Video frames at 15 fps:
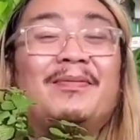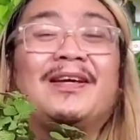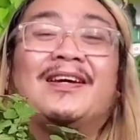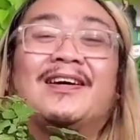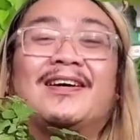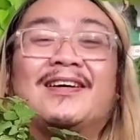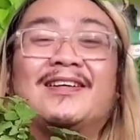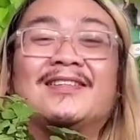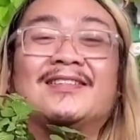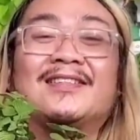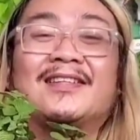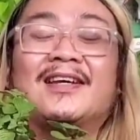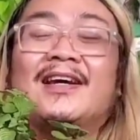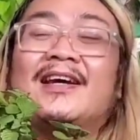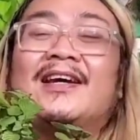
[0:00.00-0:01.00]

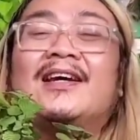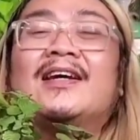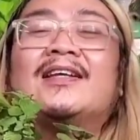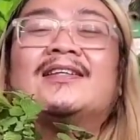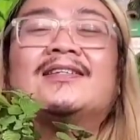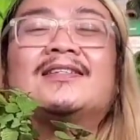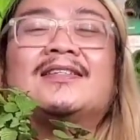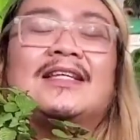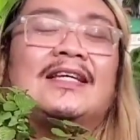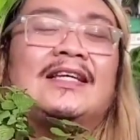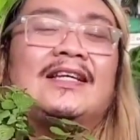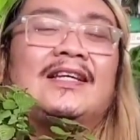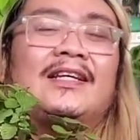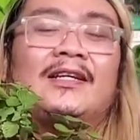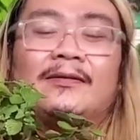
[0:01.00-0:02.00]
because
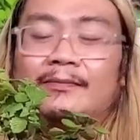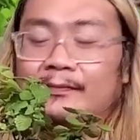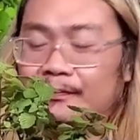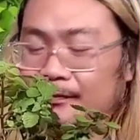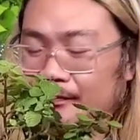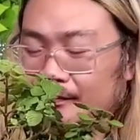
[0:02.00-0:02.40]
Ziggy